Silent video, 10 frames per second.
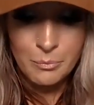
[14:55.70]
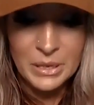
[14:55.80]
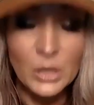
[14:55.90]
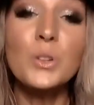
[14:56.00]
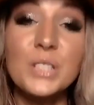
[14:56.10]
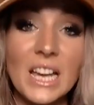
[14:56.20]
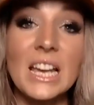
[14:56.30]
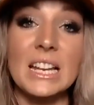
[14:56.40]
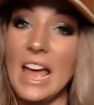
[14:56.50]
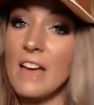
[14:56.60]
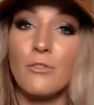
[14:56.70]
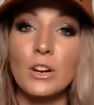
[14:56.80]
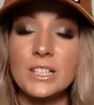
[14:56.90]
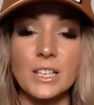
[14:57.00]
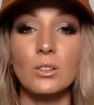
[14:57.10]
build in
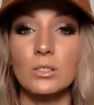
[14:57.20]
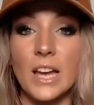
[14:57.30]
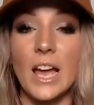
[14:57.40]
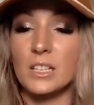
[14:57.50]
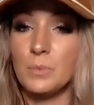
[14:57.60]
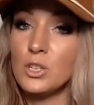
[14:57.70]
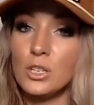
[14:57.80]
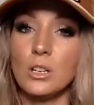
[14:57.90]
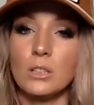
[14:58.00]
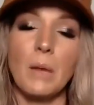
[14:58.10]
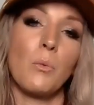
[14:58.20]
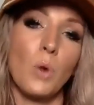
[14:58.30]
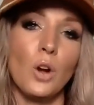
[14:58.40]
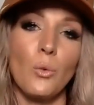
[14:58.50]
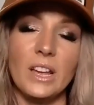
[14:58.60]
every single day, especially during my
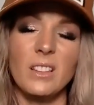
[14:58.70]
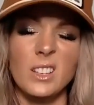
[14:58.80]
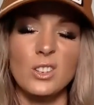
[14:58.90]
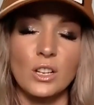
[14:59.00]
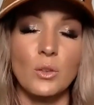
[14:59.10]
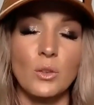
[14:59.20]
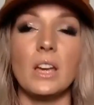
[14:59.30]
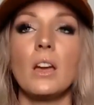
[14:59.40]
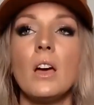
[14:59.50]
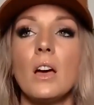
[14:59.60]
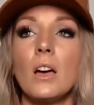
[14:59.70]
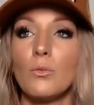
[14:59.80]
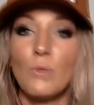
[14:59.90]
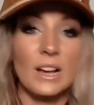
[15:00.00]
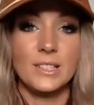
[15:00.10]
work week, like during the week,
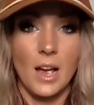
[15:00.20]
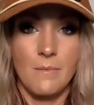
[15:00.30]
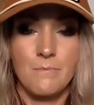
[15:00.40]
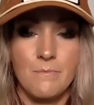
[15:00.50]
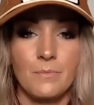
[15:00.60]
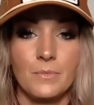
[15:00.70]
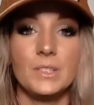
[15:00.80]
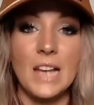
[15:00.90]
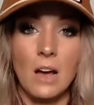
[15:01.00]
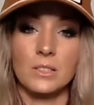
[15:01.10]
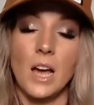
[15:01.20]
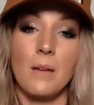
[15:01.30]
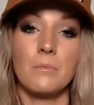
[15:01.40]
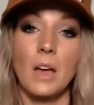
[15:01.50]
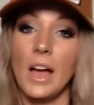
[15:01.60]
rest time.
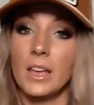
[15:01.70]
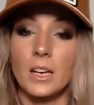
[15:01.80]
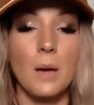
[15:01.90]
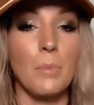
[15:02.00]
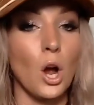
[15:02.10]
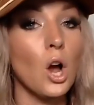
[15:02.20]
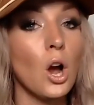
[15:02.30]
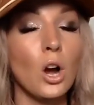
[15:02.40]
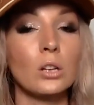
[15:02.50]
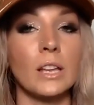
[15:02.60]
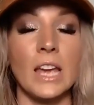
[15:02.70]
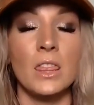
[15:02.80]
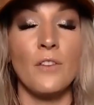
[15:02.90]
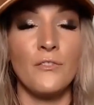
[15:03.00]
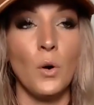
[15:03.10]
downtime. I up early
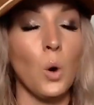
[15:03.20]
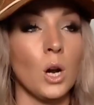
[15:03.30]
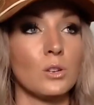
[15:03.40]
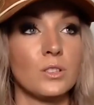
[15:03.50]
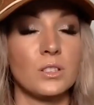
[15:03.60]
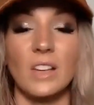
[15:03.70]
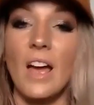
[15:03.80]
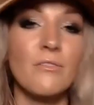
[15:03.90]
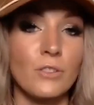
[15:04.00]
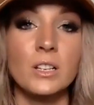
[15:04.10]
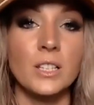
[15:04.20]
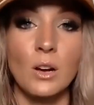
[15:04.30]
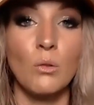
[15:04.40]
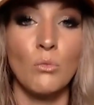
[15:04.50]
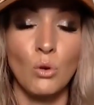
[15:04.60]
in the fours every
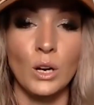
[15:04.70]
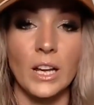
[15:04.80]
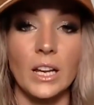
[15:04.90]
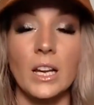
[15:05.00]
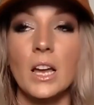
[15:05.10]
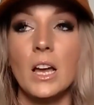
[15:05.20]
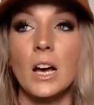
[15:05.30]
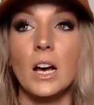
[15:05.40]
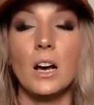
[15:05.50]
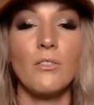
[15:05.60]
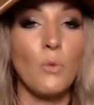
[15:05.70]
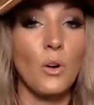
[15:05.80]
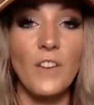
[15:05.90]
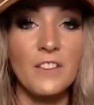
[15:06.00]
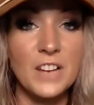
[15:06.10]
single morning, 4
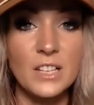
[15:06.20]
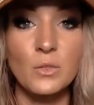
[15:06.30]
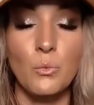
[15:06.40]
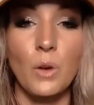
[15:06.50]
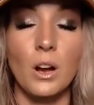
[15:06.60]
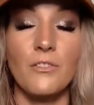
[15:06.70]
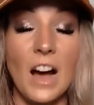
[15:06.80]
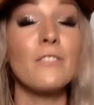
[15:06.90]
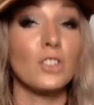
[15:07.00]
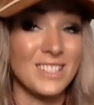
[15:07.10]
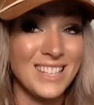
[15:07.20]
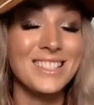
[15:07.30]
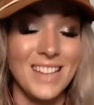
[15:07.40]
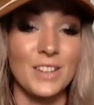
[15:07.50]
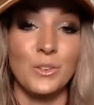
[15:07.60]
or 5 days or 5 or
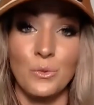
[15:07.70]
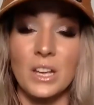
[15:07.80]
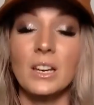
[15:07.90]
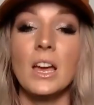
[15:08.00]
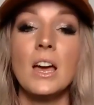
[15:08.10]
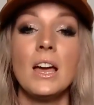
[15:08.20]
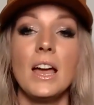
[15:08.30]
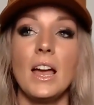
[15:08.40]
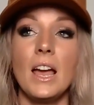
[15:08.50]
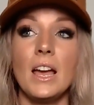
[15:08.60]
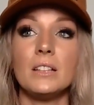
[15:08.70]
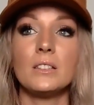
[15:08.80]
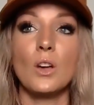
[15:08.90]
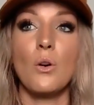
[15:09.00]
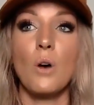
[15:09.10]
6 days a week. And
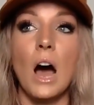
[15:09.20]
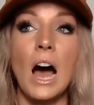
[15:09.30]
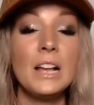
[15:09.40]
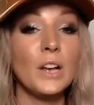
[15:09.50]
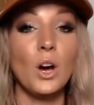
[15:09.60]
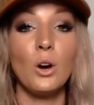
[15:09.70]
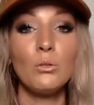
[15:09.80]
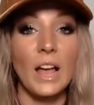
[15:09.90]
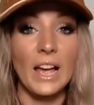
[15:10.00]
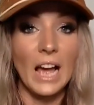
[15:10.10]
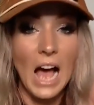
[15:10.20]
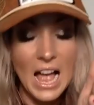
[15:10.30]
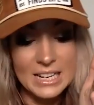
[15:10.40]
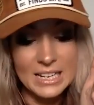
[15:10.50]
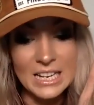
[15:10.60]
so I know, like,
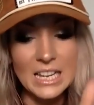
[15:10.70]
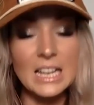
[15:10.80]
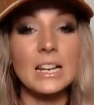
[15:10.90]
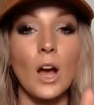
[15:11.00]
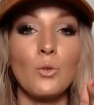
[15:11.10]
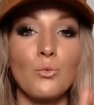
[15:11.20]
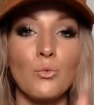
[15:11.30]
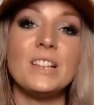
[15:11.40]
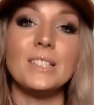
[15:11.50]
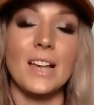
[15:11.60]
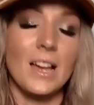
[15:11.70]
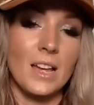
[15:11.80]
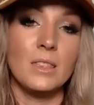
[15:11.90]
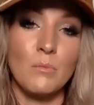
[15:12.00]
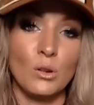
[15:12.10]
I need a reset
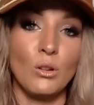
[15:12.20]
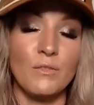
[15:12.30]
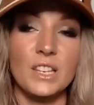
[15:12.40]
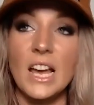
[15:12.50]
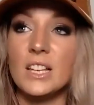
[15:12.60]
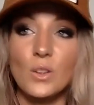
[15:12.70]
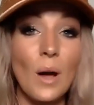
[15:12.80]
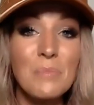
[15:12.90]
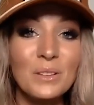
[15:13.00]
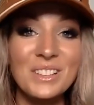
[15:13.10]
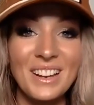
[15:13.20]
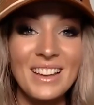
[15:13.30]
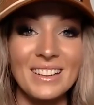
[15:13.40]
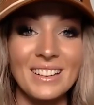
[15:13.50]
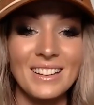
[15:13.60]
in the middle of the day, so I built it
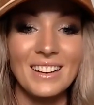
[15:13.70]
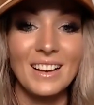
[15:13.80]
in,